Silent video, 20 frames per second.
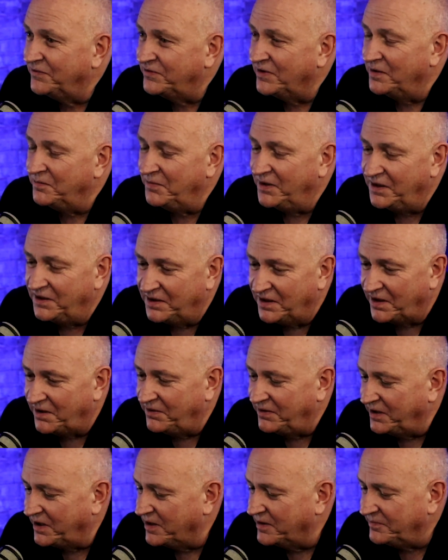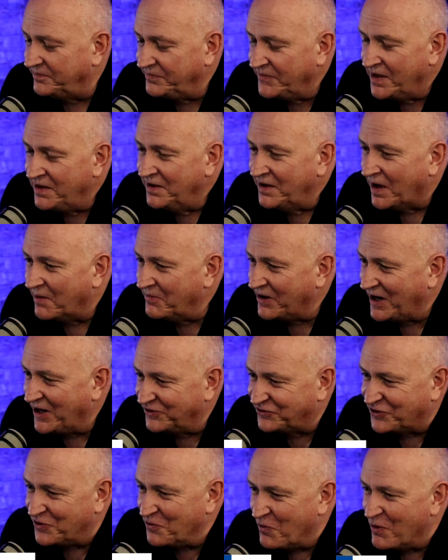Send me. There you go. I'm going to
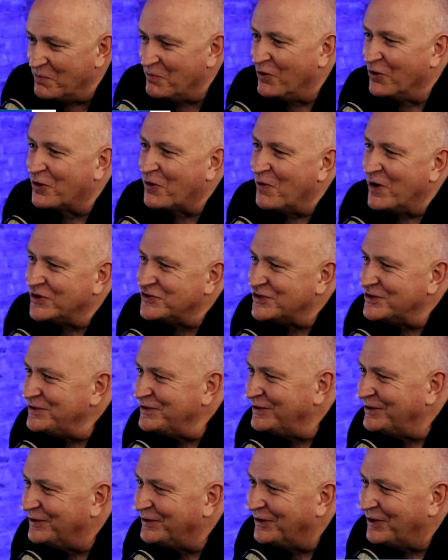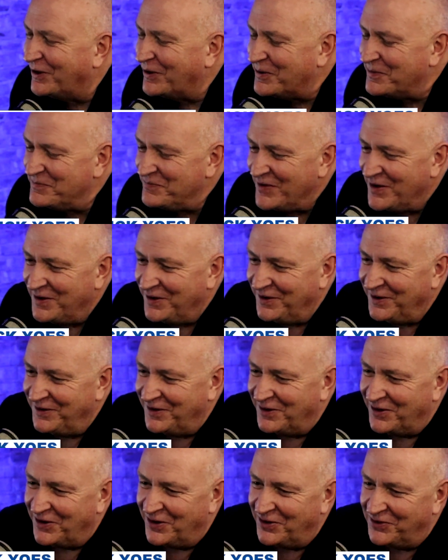ask you one more question.
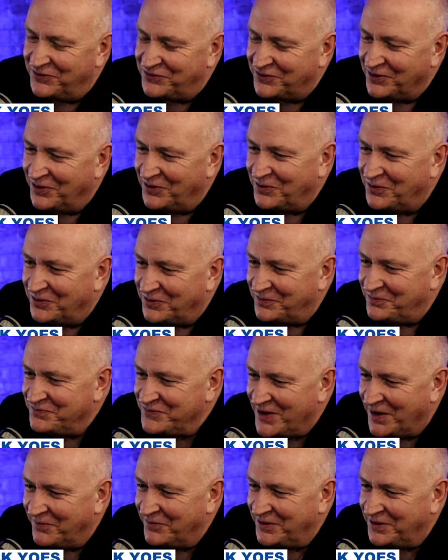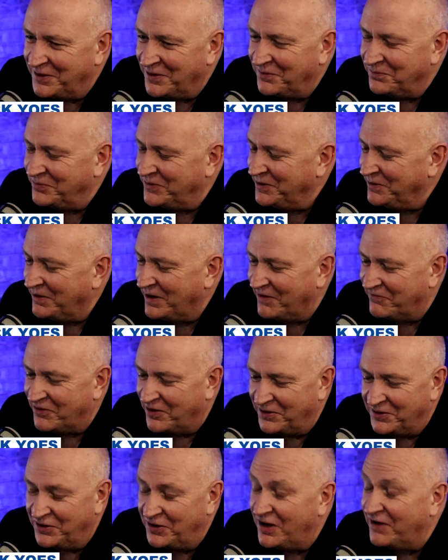So, I mean, you have
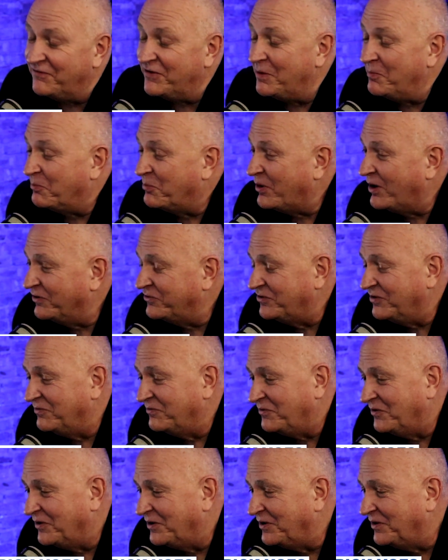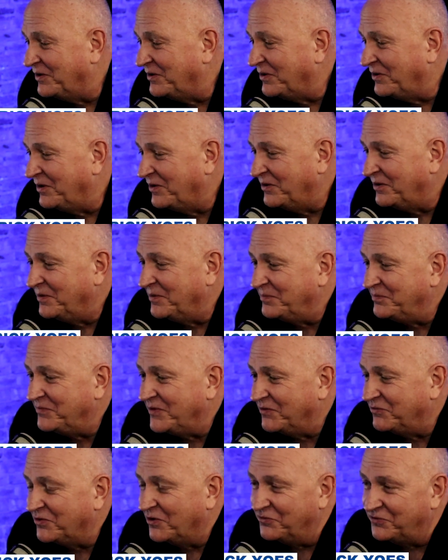an impressive
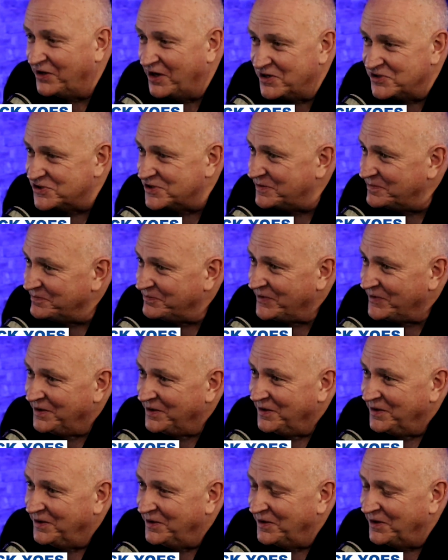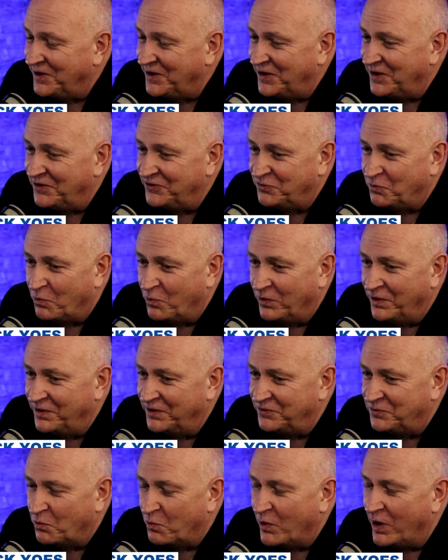association.
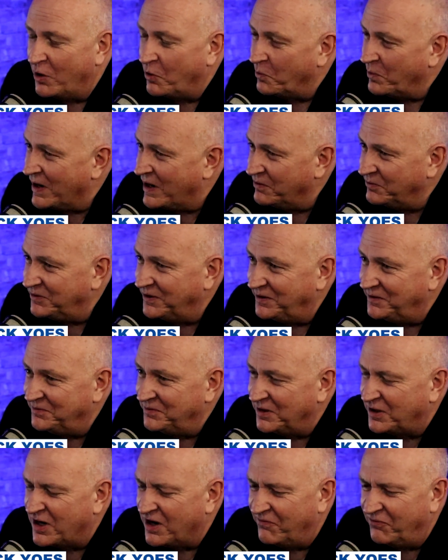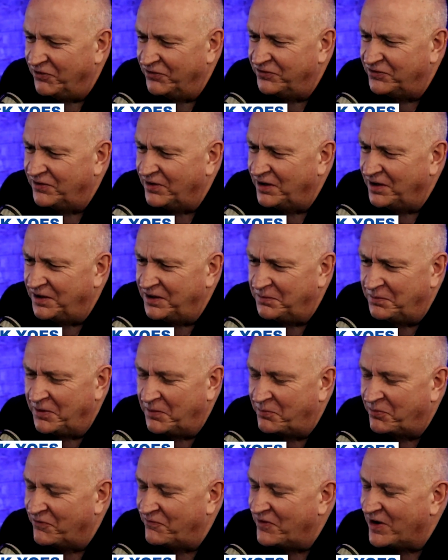It's well-rounded, covers
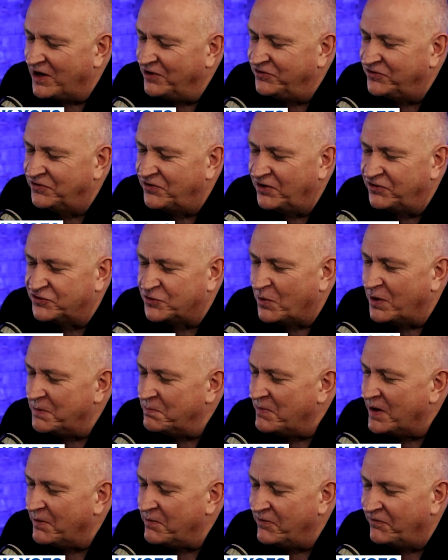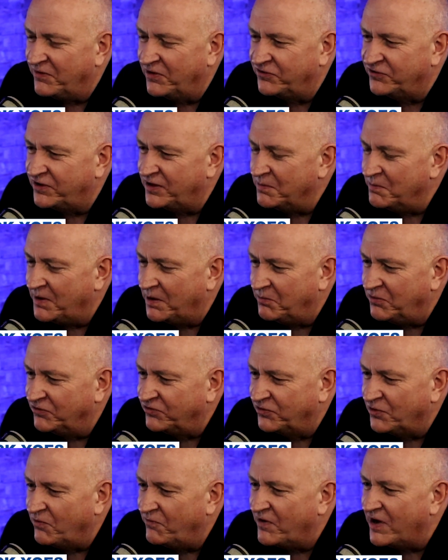it provides such great benefits to your members,
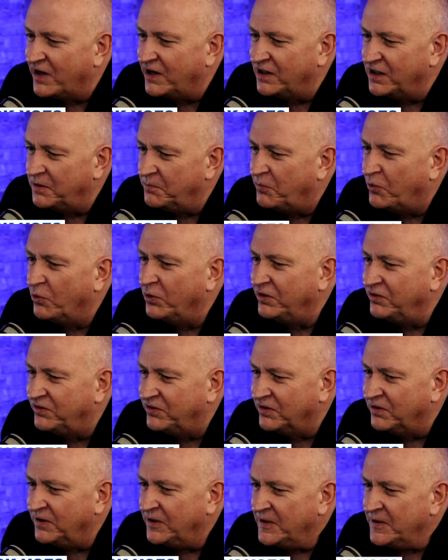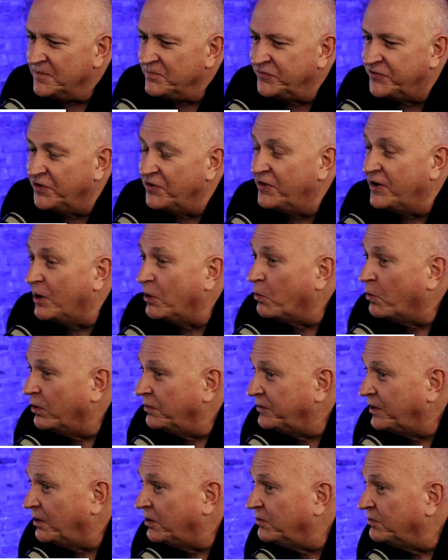so vitally important to
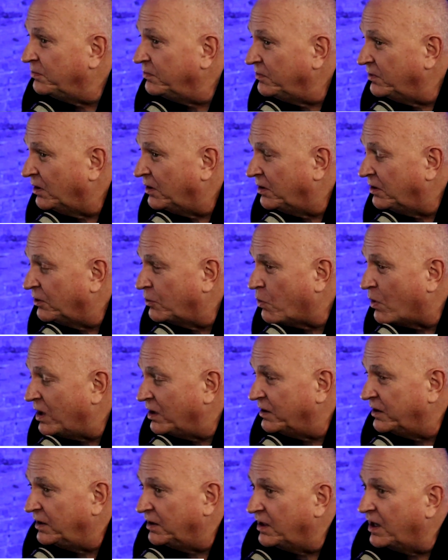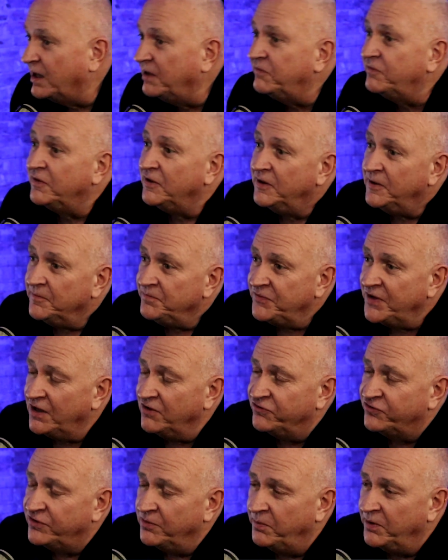their quality of life
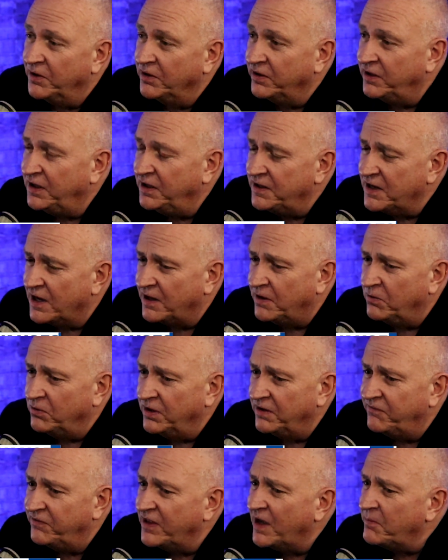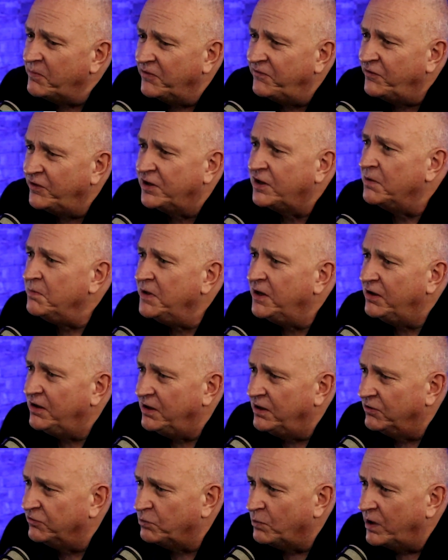and stability, not only for that, but for the
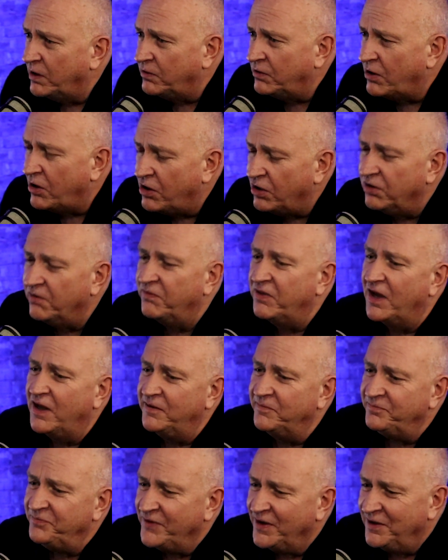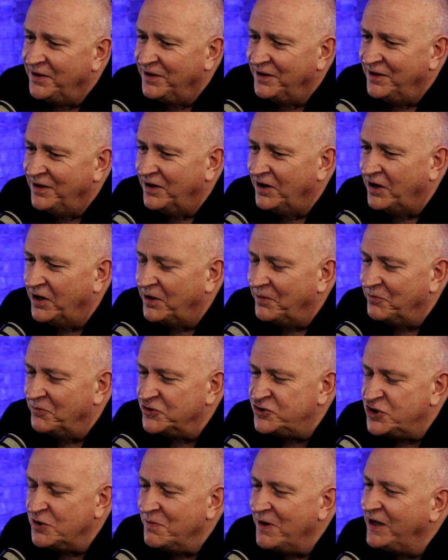community as well, all of that.
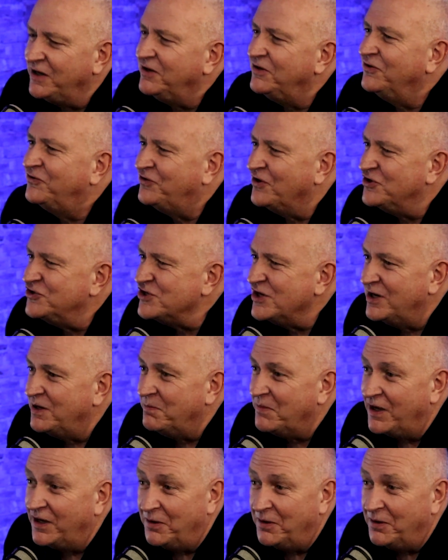But you made a decision and made